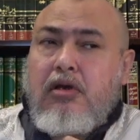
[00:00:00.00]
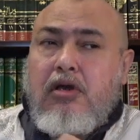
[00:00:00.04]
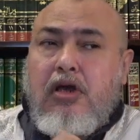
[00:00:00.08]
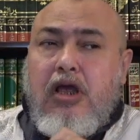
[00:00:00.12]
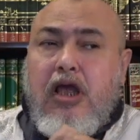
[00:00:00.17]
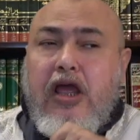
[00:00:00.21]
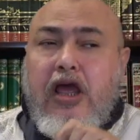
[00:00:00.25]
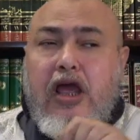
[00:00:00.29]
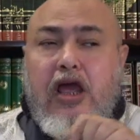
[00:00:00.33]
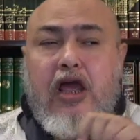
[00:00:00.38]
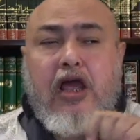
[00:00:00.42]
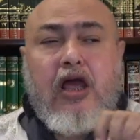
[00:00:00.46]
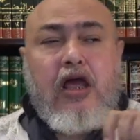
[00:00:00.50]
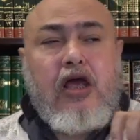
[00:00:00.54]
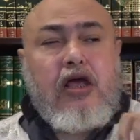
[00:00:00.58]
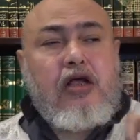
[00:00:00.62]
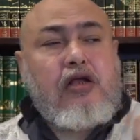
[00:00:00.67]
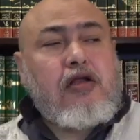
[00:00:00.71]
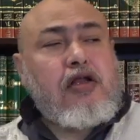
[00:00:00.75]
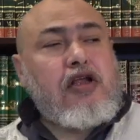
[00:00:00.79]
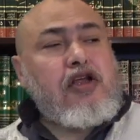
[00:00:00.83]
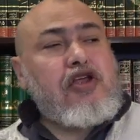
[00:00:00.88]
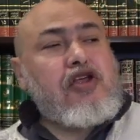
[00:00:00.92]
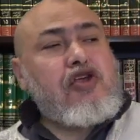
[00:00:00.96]
And
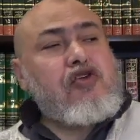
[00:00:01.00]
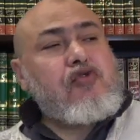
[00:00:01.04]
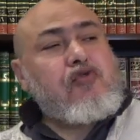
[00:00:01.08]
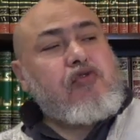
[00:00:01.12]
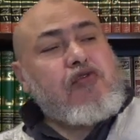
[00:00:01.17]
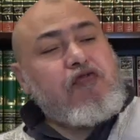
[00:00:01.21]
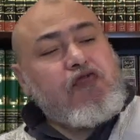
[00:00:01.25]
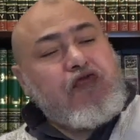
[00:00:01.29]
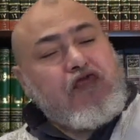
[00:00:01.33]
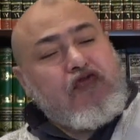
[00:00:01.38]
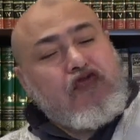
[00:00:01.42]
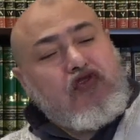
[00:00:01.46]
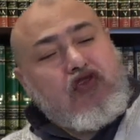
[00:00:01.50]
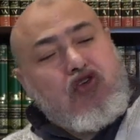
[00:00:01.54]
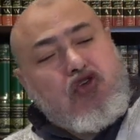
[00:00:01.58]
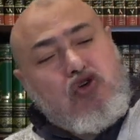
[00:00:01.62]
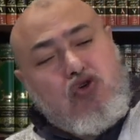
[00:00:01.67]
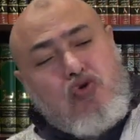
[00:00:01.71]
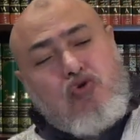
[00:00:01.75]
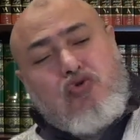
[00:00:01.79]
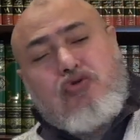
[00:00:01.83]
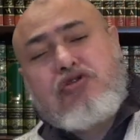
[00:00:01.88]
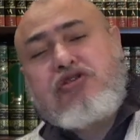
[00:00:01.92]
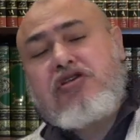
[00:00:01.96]
he
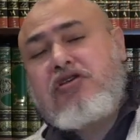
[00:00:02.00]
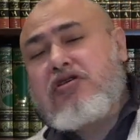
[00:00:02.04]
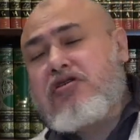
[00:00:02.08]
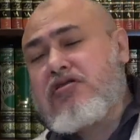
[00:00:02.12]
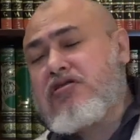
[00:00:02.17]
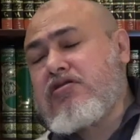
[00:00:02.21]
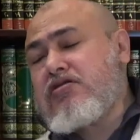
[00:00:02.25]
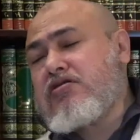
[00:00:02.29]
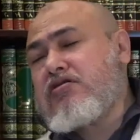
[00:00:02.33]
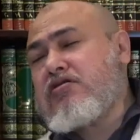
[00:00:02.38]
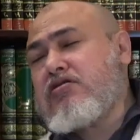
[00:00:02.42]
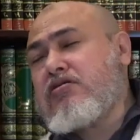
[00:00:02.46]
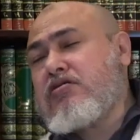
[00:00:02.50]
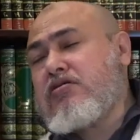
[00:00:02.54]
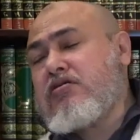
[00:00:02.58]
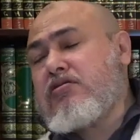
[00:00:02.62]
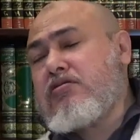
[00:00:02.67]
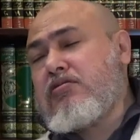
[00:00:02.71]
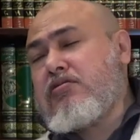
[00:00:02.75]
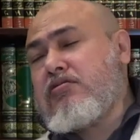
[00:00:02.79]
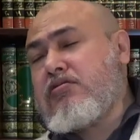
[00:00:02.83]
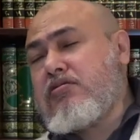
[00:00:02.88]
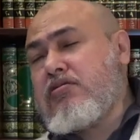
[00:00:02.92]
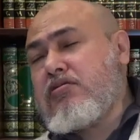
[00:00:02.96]
refuses
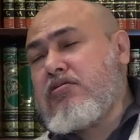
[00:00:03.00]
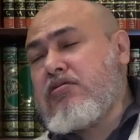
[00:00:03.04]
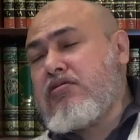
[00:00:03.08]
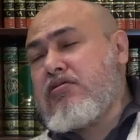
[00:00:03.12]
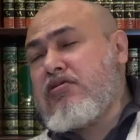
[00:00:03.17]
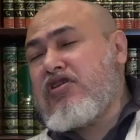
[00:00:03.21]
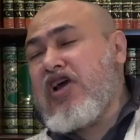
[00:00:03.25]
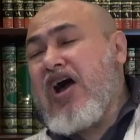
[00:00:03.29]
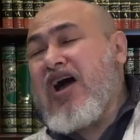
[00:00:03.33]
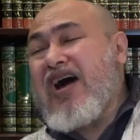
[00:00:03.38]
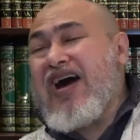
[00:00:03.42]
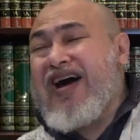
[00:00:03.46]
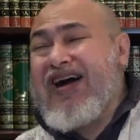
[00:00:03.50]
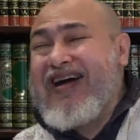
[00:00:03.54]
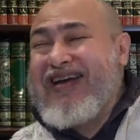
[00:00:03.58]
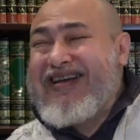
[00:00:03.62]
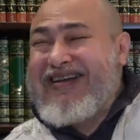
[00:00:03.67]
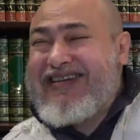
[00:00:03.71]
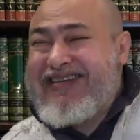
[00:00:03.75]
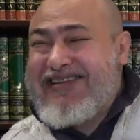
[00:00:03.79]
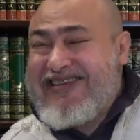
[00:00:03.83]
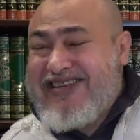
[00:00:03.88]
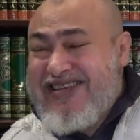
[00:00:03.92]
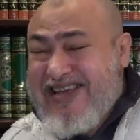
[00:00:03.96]
the
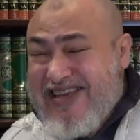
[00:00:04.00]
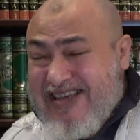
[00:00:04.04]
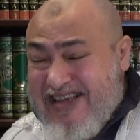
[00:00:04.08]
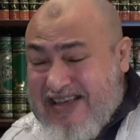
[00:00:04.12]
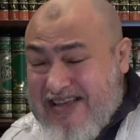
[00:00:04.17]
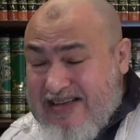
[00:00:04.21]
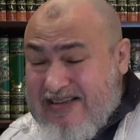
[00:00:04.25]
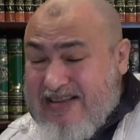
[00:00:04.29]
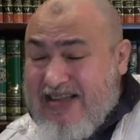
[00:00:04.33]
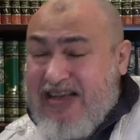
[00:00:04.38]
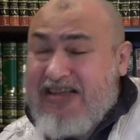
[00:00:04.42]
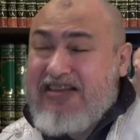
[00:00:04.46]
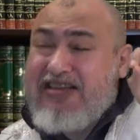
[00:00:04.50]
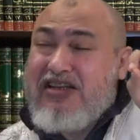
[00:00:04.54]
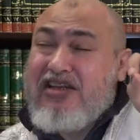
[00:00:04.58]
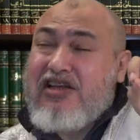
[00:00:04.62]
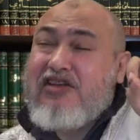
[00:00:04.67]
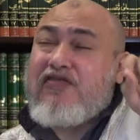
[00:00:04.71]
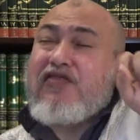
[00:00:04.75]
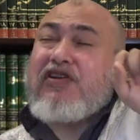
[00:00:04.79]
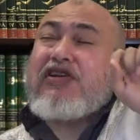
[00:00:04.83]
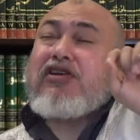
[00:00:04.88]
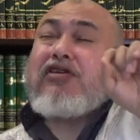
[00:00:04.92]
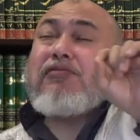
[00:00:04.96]
idea that he
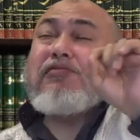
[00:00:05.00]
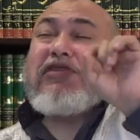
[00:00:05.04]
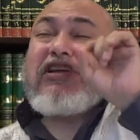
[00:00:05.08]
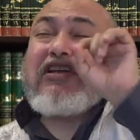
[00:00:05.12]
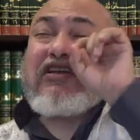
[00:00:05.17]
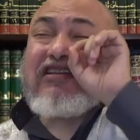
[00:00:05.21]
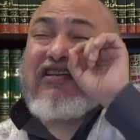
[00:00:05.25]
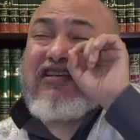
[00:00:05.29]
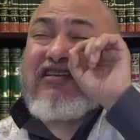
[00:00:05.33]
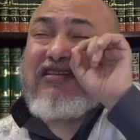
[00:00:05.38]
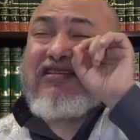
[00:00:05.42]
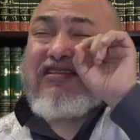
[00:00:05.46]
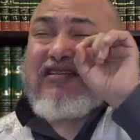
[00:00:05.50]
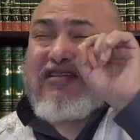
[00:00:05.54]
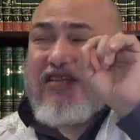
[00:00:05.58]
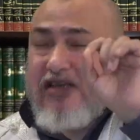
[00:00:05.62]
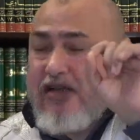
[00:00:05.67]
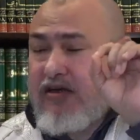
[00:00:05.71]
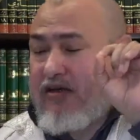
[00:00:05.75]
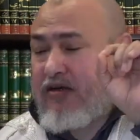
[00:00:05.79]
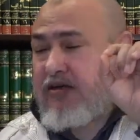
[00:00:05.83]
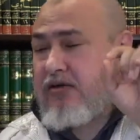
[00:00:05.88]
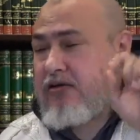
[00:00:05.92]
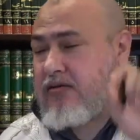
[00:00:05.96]
even committed a sin.